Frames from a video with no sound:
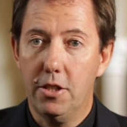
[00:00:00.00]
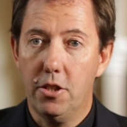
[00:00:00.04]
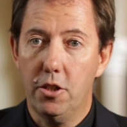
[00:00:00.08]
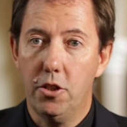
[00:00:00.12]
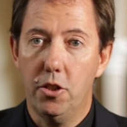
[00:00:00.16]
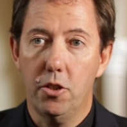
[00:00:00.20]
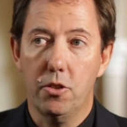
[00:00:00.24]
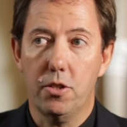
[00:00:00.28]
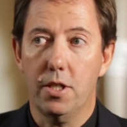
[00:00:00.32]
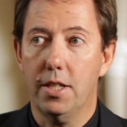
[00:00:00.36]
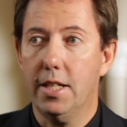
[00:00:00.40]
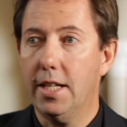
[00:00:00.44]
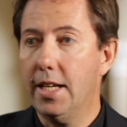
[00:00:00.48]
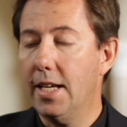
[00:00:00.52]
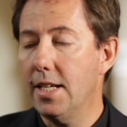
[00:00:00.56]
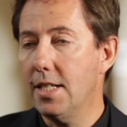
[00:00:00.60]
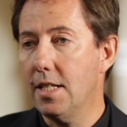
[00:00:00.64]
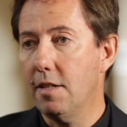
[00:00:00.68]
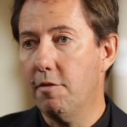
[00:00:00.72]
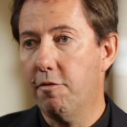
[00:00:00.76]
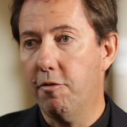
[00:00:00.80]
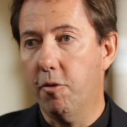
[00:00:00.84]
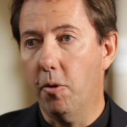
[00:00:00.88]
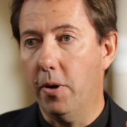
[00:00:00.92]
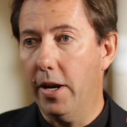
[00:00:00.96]
to use and
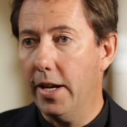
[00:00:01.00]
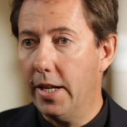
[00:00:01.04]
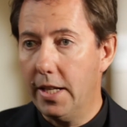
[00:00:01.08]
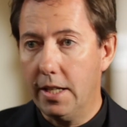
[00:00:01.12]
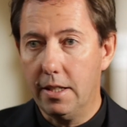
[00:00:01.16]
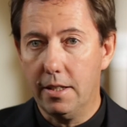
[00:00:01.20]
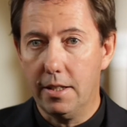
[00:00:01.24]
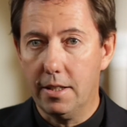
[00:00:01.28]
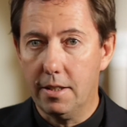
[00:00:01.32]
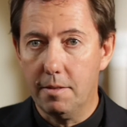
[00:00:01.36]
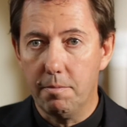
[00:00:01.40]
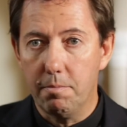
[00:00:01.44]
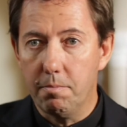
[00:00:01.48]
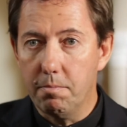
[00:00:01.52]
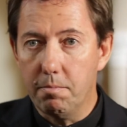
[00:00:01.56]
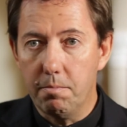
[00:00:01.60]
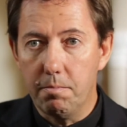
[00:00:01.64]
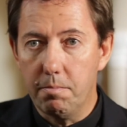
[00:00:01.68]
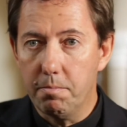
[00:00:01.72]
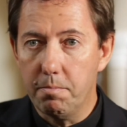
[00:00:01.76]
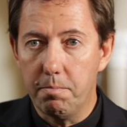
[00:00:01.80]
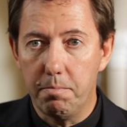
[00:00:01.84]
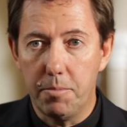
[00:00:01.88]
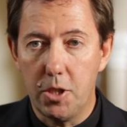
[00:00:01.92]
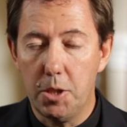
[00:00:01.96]
easy for any
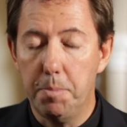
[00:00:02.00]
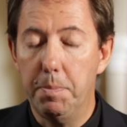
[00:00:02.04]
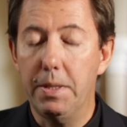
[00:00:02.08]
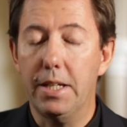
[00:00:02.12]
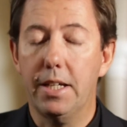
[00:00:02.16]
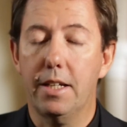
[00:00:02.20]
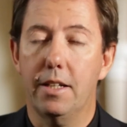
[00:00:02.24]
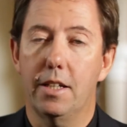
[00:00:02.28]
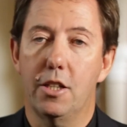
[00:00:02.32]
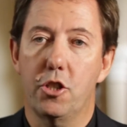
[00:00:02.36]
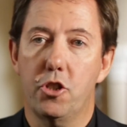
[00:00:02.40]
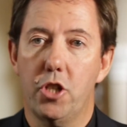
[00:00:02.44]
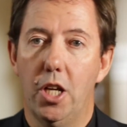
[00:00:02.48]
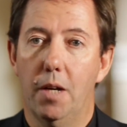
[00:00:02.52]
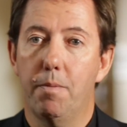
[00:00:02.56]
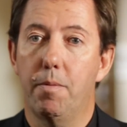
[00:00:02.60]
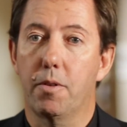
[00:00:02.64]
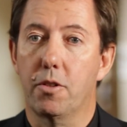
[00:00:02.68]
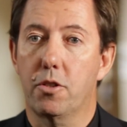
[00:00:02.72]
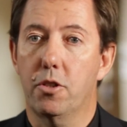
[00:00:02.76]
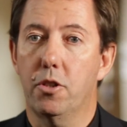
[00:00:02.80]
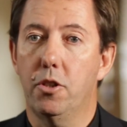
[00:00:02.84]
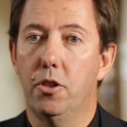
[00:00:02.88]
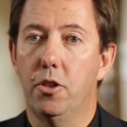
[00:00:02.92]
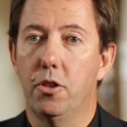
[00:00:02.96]
speaker in
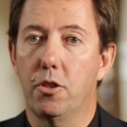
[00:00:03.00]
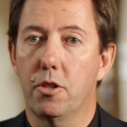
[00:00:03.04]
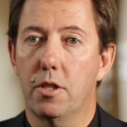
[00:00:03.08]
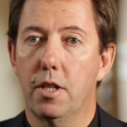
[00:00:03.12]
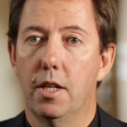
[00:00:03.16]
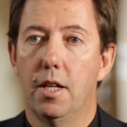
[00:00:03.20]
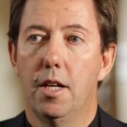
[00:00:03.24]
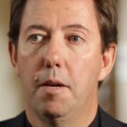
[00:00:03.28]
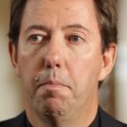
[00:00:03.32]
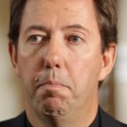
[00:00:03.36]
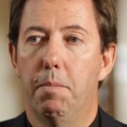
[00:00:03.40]
chapel to use,